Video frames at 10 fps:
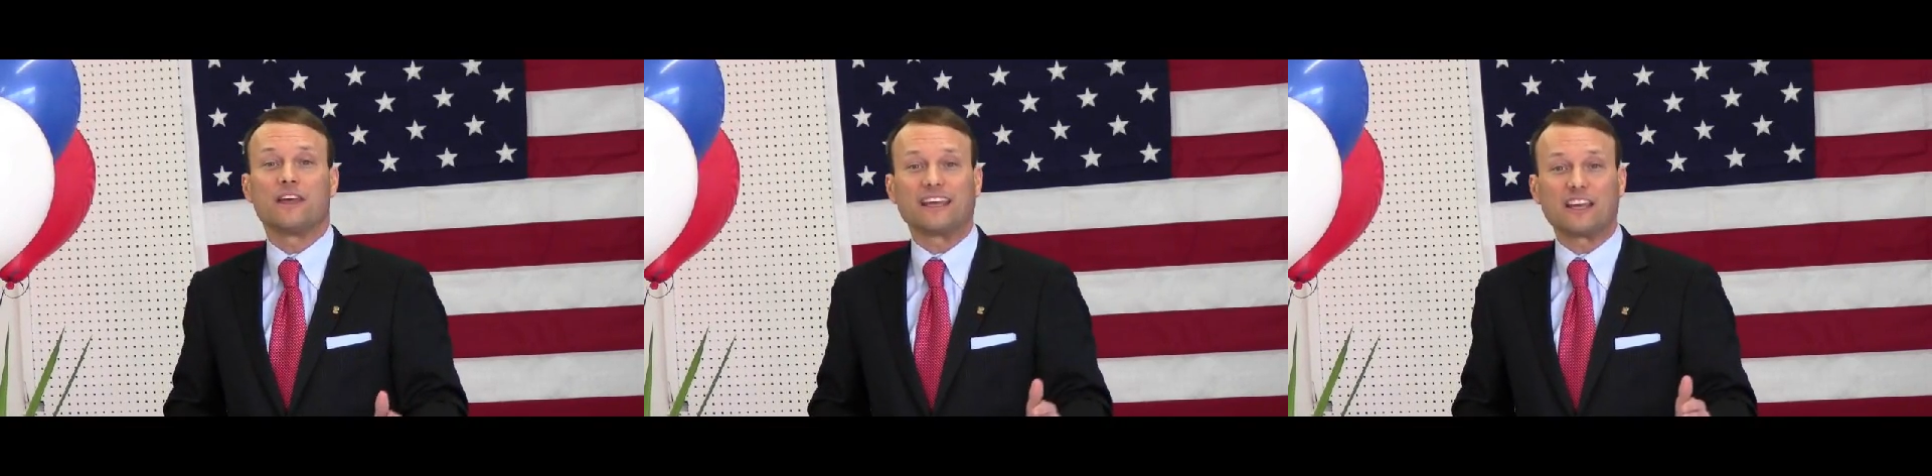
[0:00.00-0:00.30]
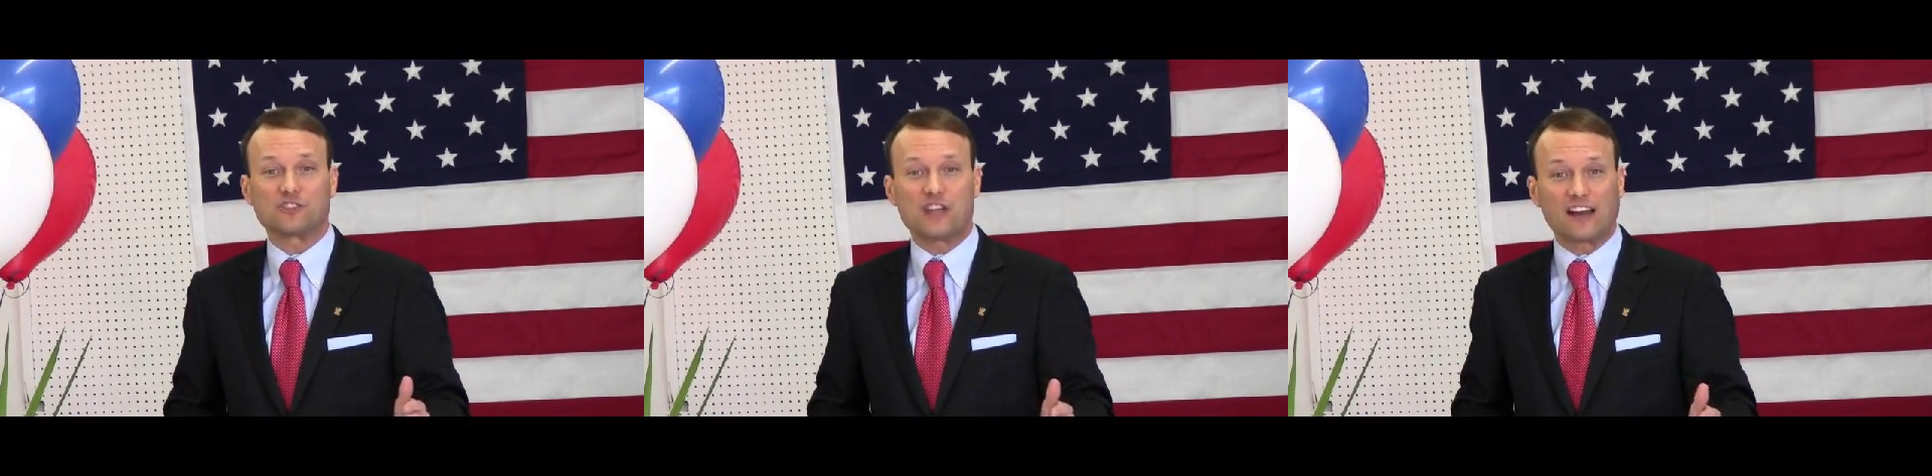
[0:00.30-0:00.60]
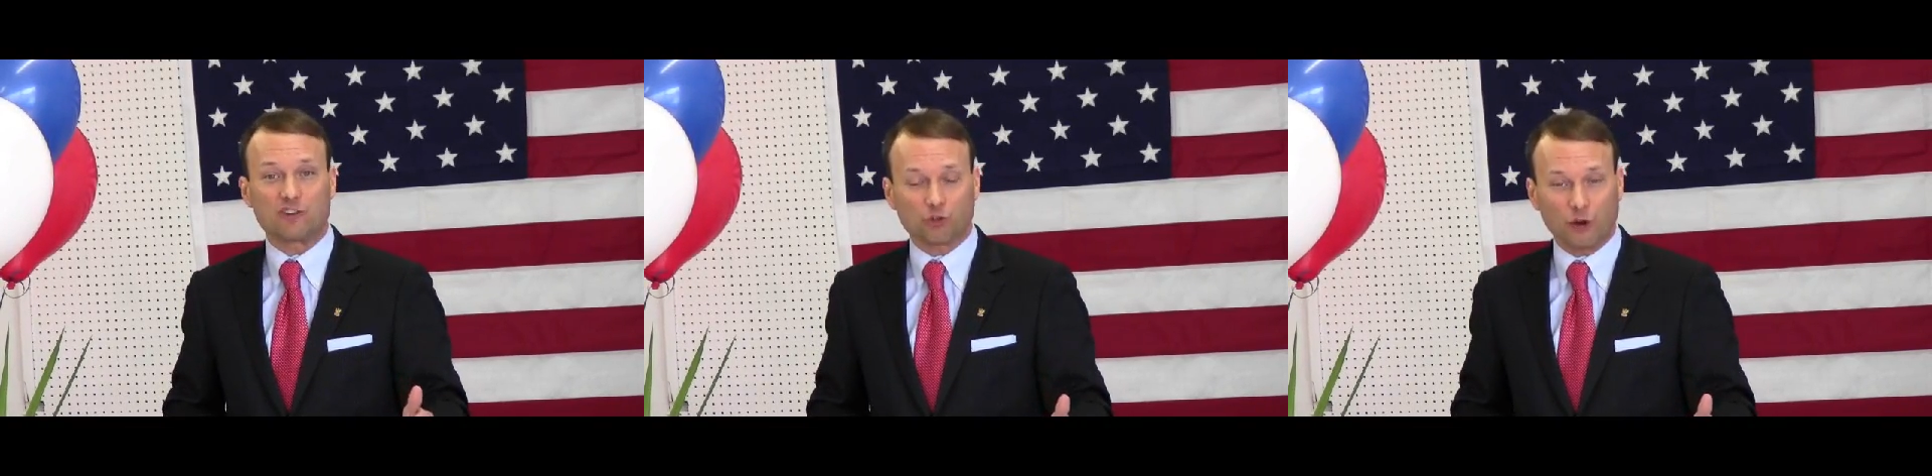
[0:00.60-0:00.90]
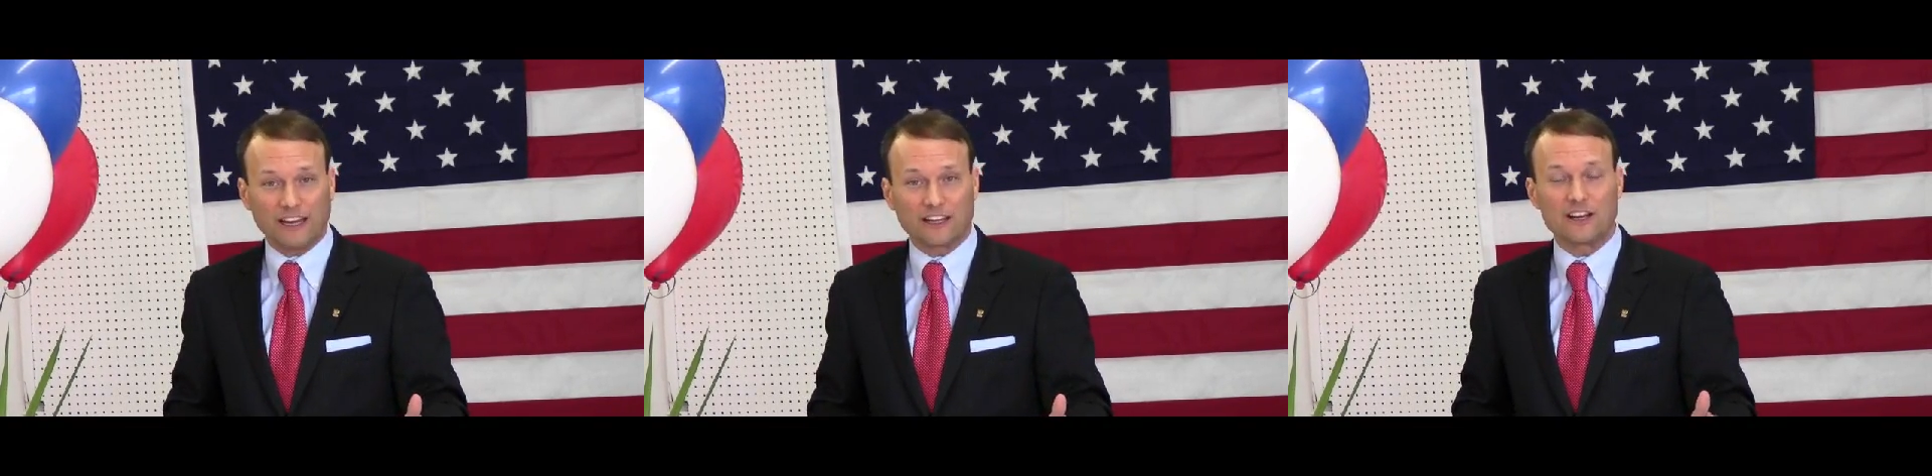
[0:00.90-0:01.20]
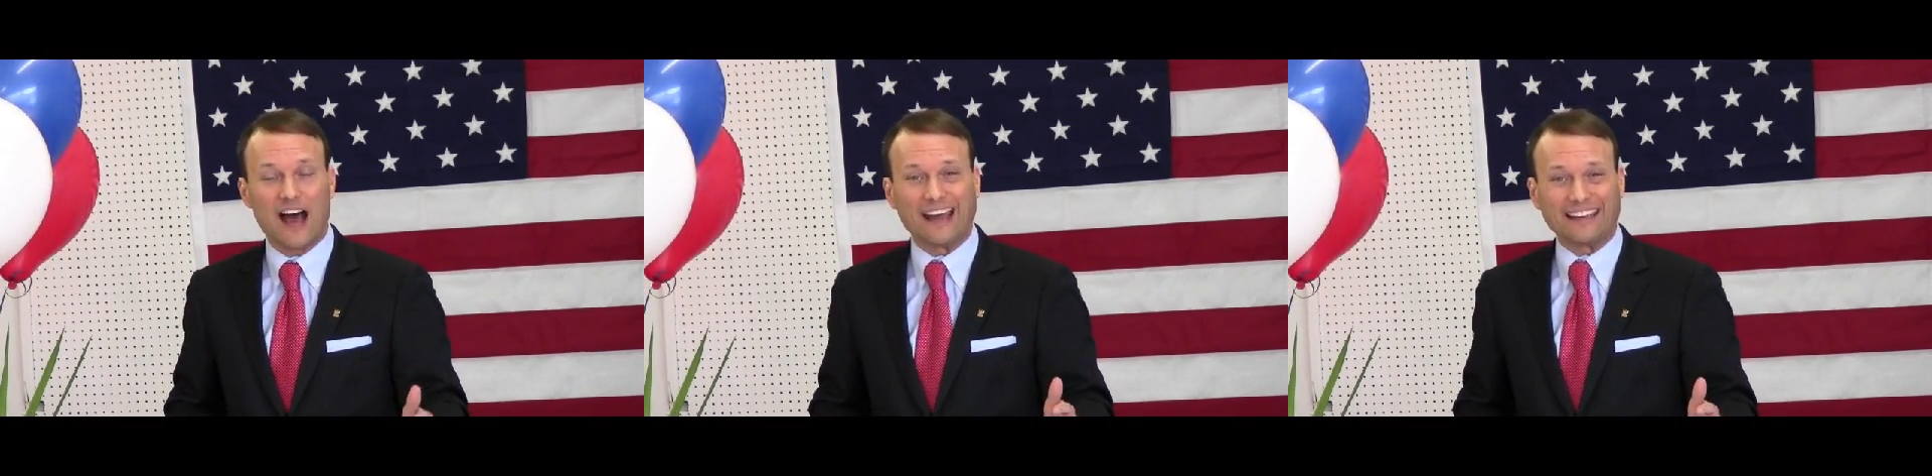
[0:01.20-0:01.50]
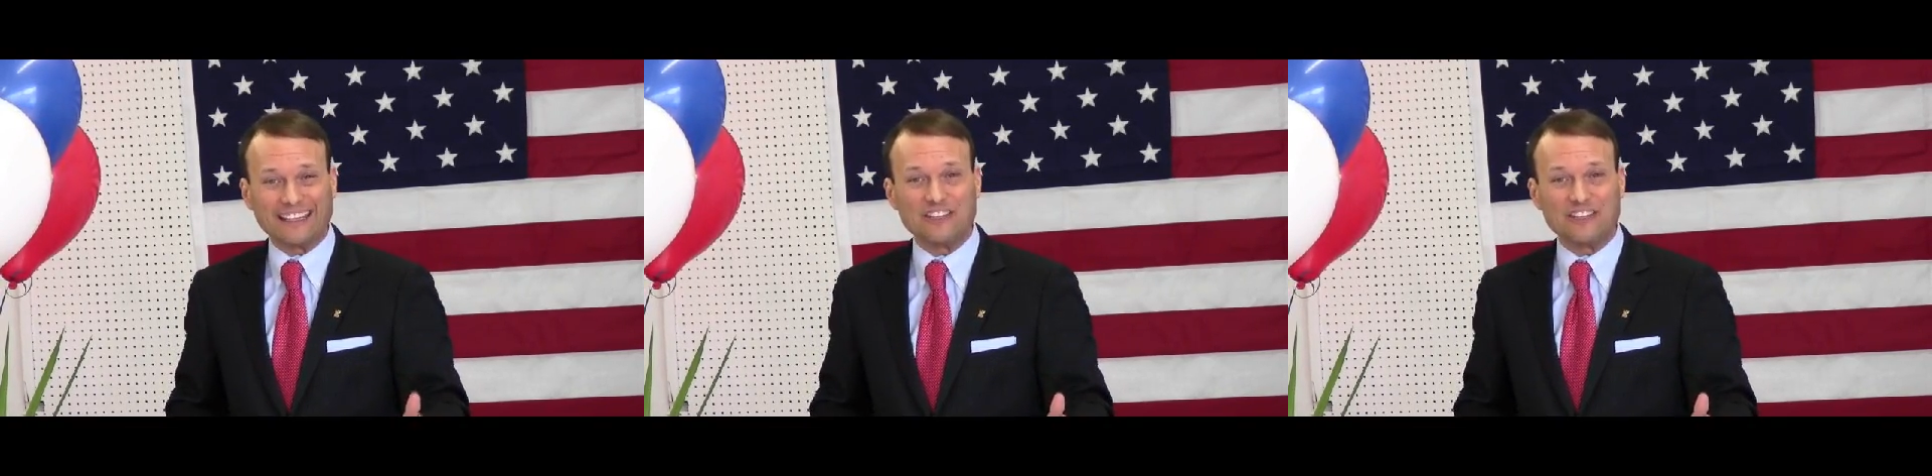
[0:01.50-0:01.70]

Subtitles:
that he has not traded on